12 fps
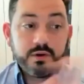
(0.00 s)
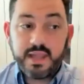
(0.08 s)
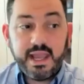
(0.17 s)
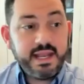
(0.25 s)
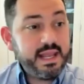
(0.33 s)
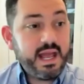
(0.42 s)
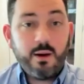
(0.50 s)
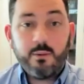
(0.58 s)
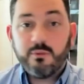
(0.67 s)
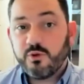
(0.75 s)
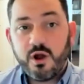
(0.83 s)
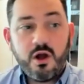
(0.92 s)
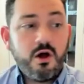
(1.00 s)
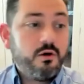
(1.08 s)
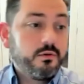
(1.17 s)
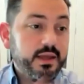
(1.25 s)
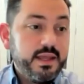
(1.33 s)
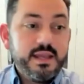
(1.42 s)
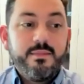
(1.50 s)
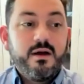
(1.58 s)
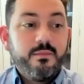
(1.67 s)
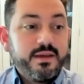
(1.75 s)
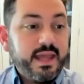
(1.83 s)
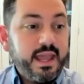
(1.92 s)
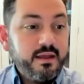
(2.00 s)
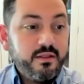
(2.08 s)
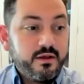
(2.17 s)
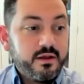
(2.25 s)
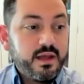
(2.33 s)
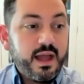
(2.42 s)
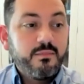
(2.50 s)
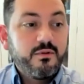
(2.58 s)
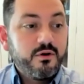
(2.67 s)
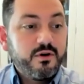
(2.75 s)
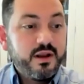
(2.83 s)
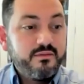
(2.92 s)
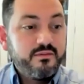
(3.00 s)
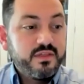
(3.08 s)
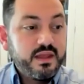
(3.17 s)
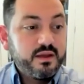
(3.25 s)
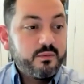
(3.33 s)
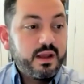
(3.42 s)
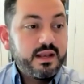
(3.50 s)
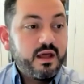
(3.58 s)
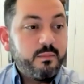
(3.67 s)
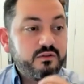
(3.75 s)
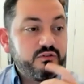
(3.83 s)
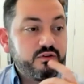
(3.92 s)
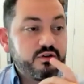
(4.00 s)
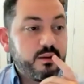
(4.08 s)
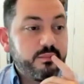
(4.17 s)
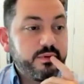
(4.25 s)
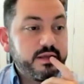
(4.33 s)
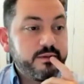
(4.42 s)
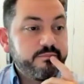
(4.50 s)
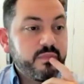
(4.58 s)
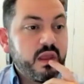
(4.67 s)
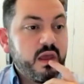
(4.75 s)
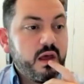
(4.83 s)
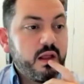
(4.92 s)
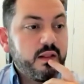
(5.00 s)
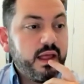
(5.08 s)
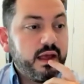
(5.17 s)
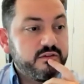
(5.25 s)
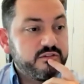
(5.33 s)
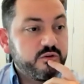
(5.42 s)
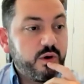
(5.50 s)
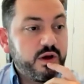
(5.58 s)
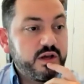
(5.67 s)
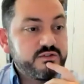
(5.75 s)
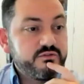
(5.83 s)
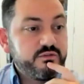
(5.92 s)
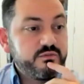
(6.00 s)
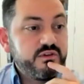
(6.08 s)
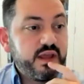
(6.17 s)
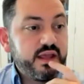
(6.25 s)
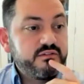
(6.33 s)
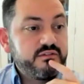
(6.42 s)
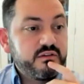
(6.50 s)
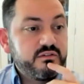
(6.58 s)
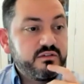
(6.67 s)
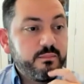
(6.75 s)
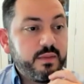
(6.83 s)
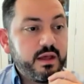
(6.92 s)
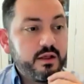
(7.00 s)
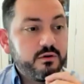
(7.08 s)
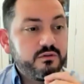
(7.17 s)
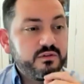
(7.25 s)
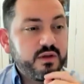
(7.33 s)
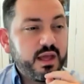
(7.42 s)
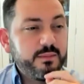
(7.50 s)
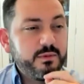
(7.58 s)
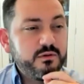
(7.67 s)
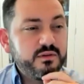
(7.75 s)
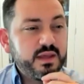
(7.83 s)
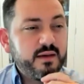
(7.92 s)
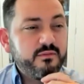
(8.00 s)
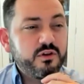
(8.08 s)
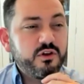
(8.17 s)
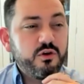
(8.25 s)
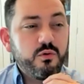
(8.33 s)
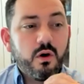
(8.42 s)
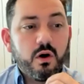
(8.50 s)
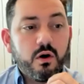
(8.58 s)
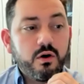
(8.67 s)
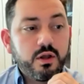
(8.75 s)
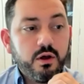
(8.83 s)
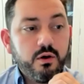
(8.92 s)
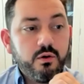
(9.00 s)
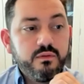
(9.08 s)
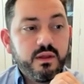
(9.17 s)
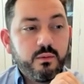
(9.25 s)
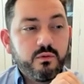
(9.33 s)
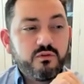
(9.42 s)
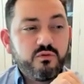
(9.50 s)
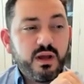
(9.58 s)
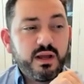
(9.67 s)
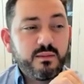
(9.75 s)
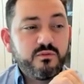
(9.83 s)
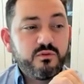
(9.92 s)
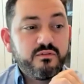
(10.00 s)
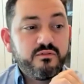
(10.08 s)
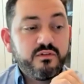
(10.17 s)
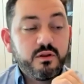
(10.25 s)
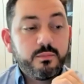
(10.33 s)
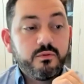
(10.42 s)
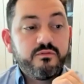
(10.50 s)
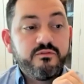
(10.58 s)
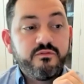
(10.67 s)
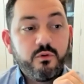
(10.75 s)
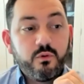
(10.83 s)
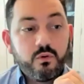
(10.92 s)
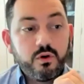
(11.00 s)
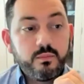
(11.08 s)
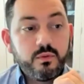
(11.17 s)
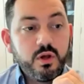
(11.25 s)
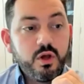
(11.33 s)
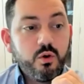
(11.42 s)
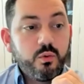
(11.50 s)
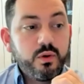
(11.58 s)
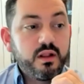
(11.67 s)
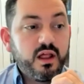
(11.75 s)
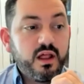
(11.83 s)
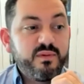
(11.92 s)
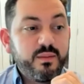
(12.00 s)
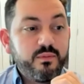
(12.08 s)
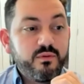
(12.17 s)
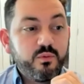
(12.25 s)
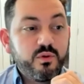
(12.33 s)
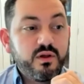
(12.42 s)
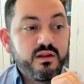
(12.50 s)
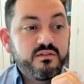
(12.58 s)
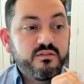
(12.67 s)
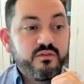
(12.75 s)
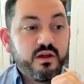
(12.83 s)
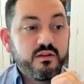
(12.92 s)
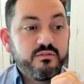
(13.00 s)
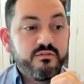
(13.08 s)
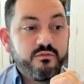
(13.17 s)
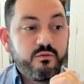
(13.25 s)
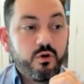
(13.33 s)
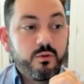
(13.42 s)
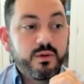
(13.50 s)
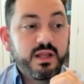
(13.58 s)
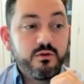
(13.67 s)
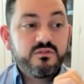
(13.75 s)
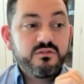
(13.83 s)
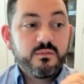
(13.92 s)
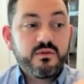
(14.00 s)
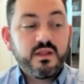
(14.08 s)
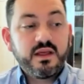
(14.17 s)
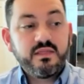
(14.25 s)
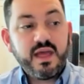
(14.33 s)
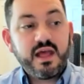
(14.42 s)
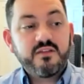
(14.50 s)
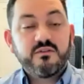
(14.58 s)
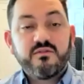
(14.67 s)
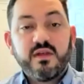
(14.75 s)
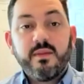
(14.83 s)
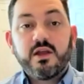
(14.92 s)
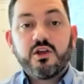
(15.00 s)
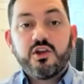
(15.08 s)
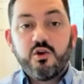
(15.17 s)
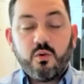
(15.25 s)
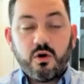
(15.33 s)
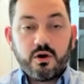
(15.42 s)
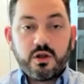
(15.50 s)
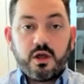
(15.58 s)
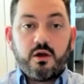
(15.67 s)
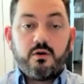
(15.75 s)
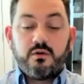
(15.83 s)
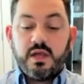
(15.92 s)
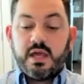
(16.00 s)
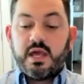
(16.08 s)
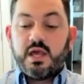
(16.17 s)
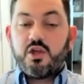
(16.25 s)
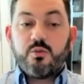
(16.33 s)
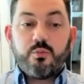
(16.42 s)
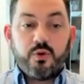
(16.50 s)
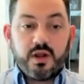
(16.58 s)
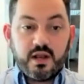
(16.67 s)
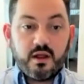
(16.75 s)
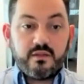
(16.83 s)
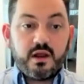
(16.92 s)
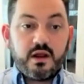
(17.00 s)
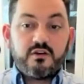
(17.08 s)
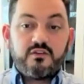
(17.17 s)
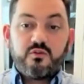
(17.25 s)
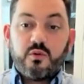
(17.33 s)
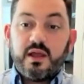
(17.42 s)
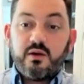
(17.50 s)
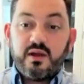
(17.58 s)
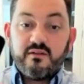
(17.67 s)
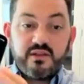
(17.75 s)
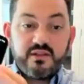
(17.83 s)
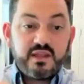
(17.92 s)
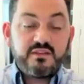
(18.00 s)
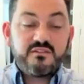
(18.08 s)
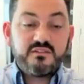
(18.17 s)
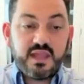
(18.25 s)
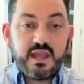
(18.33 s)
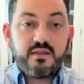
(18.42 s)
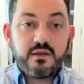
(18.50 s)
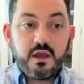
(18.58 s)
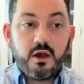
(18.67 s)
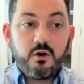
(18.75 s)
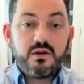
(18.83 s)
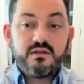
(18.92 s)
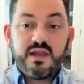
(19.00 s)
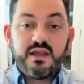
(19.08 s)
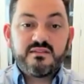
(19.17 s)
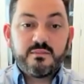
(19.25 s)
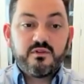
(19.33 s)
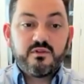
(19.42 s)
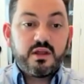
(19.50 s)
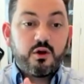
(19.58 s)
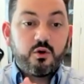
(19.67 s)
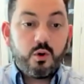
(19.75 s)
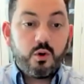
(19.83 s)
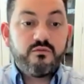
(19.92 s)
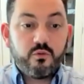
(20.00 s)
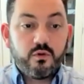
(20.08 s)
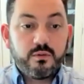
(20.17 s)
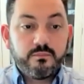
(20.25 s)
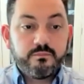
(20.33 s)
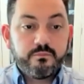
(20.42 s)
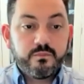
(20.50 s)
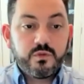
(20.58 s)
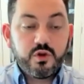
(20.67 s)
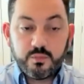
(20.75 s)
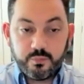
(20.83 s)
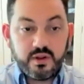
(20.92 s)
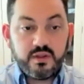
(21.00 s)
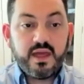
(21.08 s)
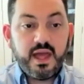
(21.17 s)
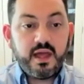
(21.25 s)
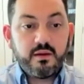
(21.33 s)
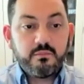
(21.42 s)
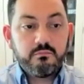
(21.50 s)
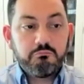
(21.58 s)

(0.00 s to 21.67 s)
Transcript: Well, Katie, I was wrong. Email Michaela. I'm learning everything right now about your company. Last question from Jason. Some mailers I am using have a QR code that will direct them to a fillable form. We get a lot of people that are willing to fill out the form. Can you do something like that? So if they make a QR code, you print it on there to like, if they, they scan the code, it takes yep. them to like a quote form. You can yes. print that?